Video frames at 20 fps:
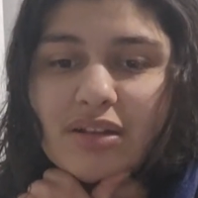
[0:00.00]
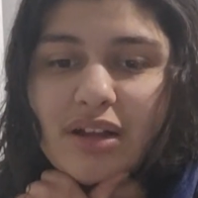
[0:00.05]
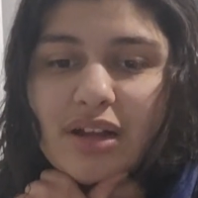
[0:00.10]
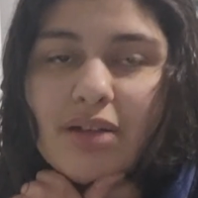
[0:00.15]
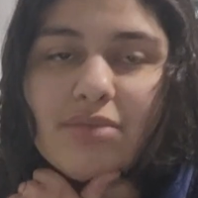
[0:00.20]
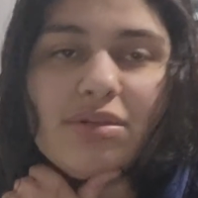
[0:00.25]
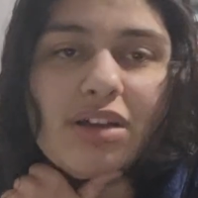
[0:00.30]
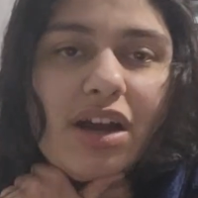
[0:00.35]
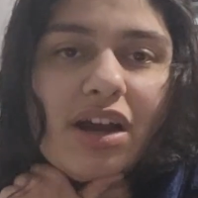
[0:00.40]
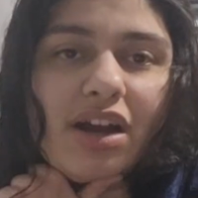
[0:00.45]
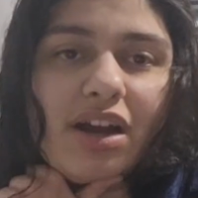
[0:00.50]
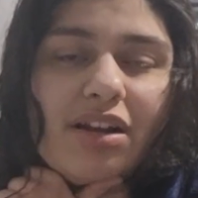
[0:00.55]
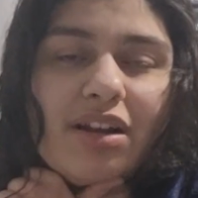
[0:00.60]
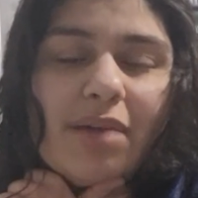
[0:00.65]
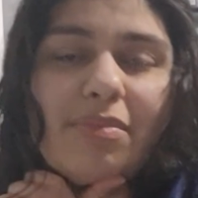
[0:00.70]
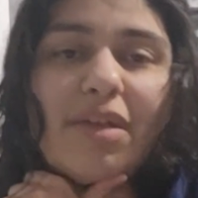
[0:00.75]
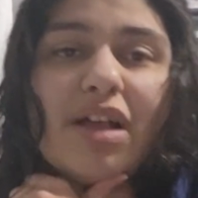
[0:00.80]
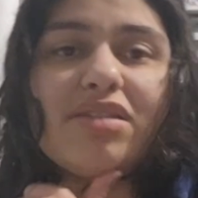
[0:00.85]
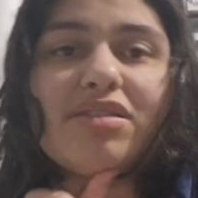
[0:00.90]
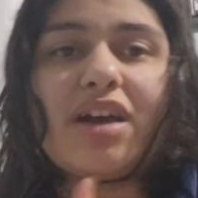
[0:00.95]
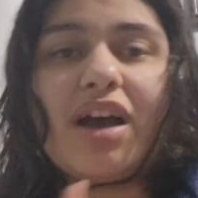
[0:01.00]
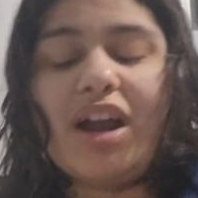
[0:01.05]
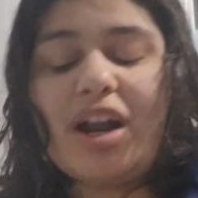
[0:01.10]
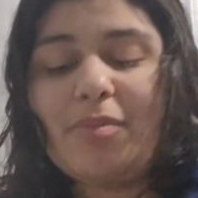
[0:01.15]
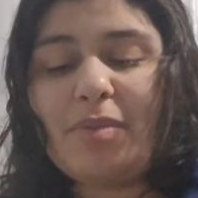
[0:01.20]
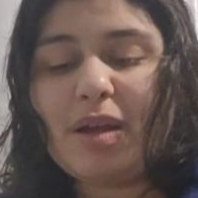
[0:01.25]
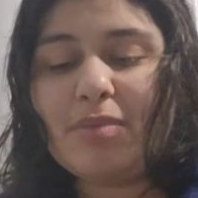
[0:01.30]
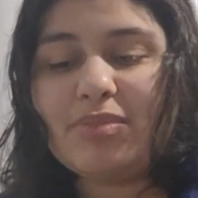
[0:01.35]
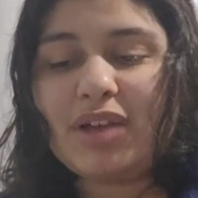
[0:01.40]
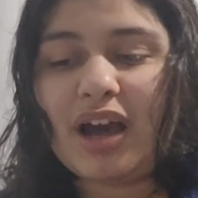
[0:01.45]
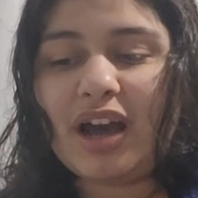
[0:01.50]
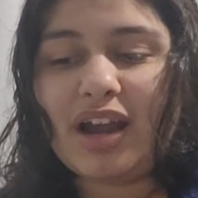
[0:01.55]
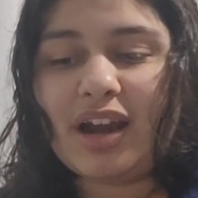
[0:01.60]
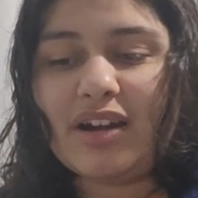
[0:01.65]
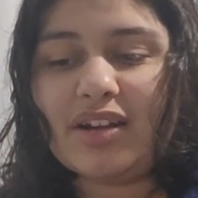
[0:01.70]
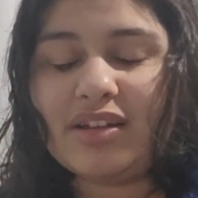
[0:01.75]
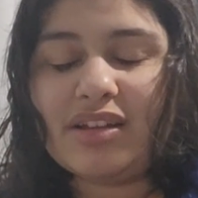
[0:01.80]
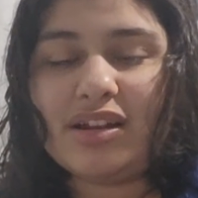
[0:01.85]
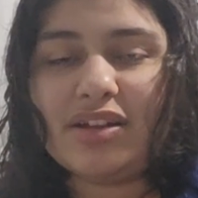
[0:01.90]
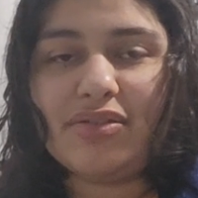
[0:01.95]
I'm not tired, but I'm
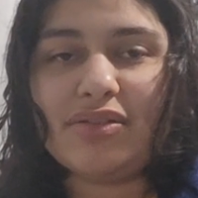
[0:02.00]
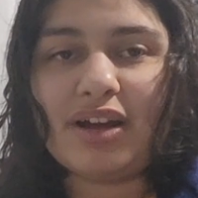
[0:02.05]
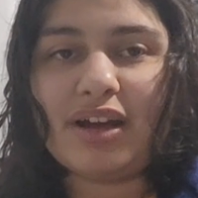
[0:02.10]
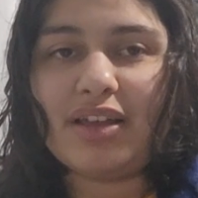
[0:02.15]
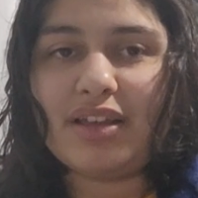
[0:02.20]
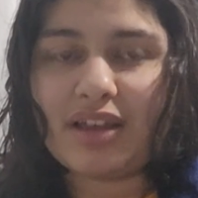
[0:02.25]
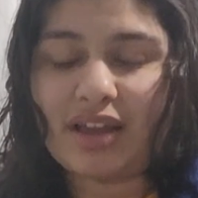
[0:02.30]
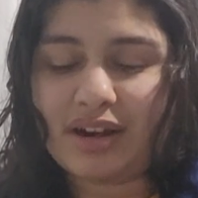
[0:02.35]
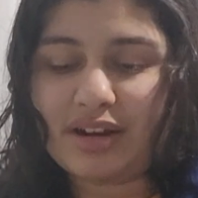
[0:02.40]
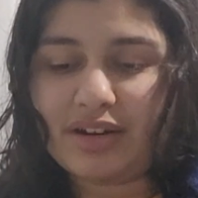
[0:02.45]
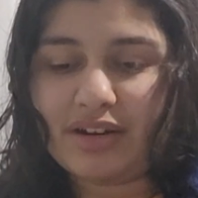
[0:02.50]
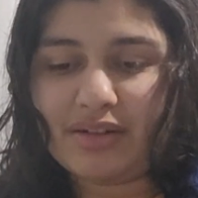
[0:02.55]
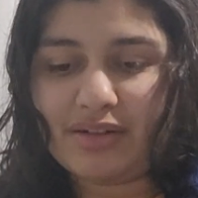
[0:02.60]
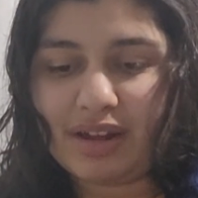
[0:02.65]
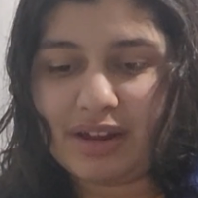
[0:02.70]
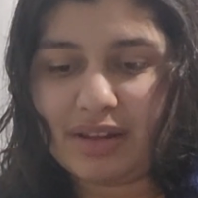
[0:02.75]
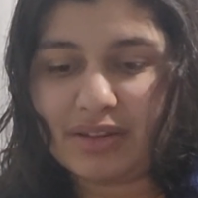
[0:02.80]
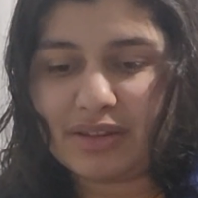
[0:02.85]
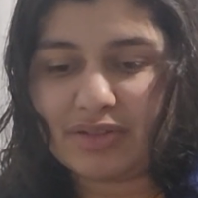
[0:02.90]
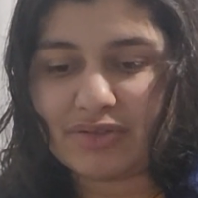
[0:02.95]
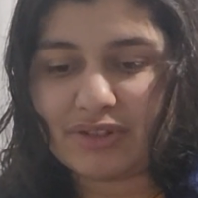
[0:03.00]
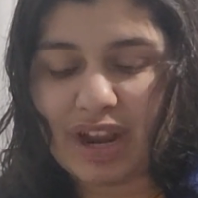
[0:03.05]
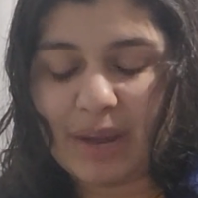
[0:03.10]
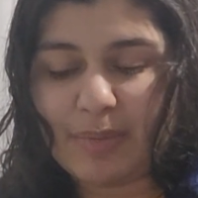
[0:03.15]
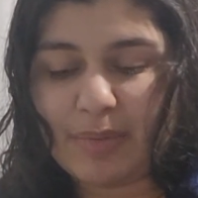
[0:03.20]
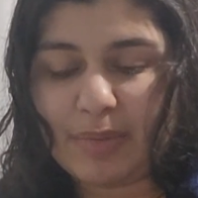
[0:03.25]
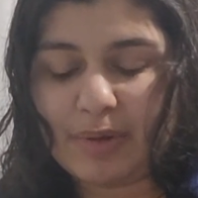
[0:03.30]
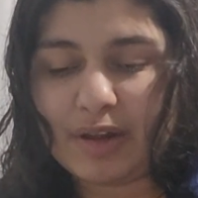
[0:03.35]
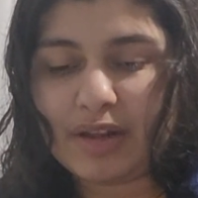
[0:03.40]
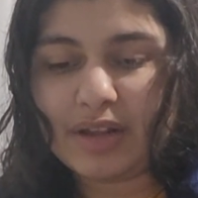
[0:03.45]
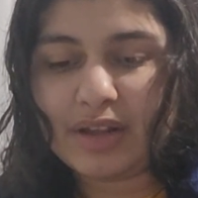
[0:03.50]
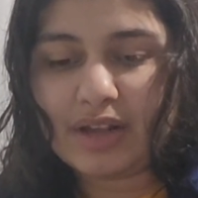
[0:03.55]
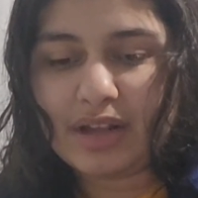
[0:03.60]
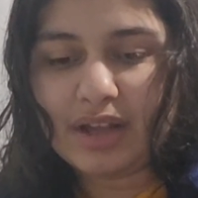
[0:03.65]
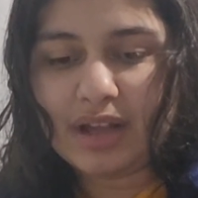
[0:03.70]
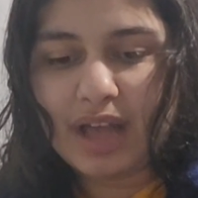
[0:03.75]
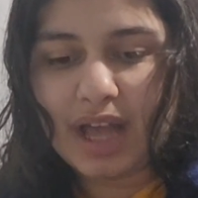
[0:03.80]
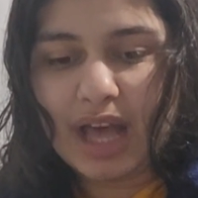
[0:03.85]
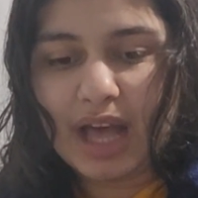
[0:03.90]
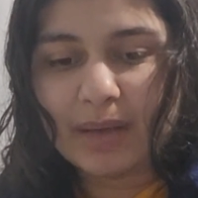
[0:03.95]
tired in a way. I don't know how to describe it, but
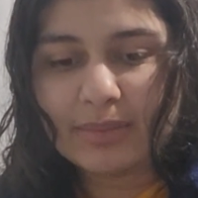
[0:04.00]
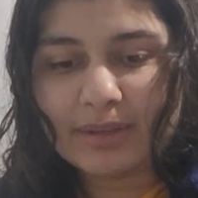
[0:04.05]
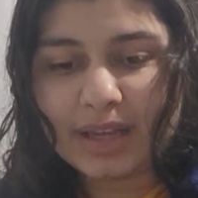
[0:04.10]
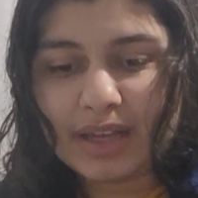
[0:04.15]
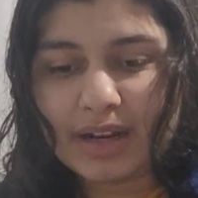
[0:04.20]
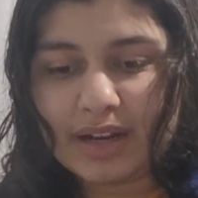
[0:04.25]
I'm